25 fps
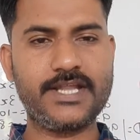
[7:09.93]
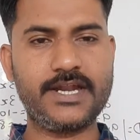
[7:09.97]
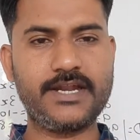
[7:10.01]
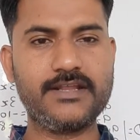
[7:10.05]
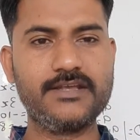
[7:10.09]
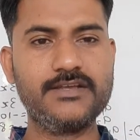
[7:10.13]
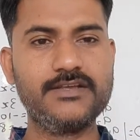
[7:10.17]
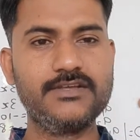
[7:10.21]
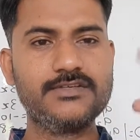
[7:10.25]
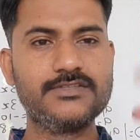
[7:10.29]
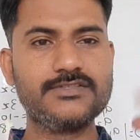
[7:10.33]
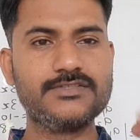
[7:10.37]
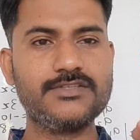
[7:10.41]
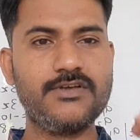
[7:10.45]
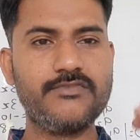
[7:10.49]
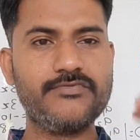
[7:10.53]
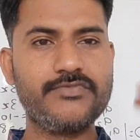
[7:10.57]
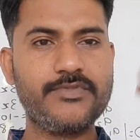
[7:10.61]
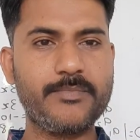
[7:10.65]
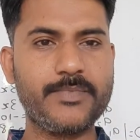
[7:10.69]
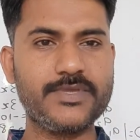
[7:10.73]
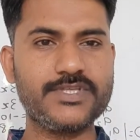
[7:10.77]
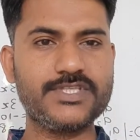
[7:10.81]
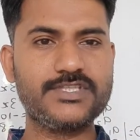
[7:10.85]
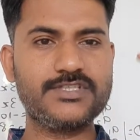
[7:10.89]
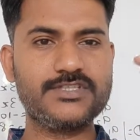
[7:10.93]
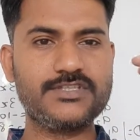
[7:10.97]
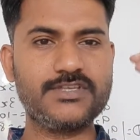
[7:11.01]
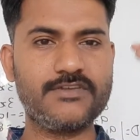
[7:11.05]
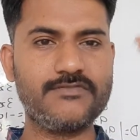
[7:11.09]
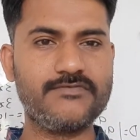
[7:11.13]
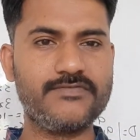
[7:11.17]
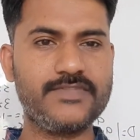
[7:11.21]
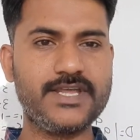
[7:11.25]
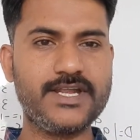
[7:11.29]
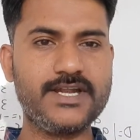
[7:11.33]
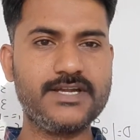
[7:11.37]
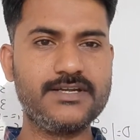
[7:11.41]
That, so on the basis
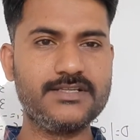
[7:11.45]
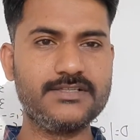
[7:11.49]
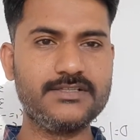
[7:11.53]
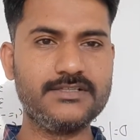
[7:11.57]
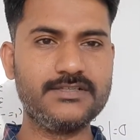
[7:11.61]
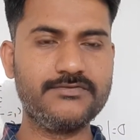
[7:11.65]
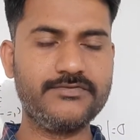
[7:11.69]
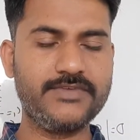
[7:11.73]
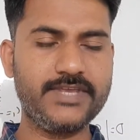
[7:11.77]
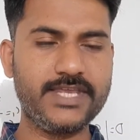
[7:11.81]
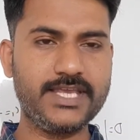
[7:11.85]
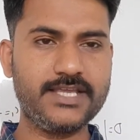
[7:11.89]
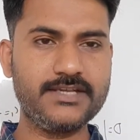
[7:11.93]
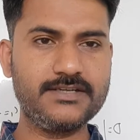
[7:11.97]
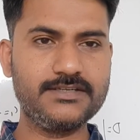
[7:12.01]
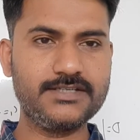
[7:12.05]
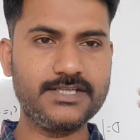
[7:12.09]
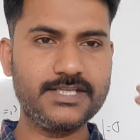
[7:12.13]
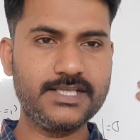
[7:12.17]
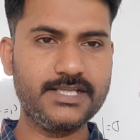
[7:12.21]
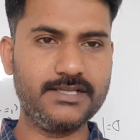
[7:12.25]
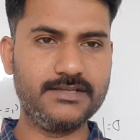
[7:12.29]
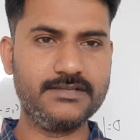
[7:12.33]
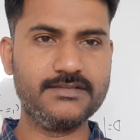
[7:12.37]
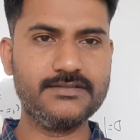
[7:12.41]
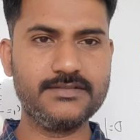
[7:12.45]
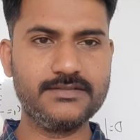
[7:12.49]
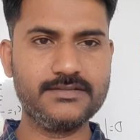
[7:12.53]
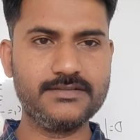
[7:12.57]
of that we can tell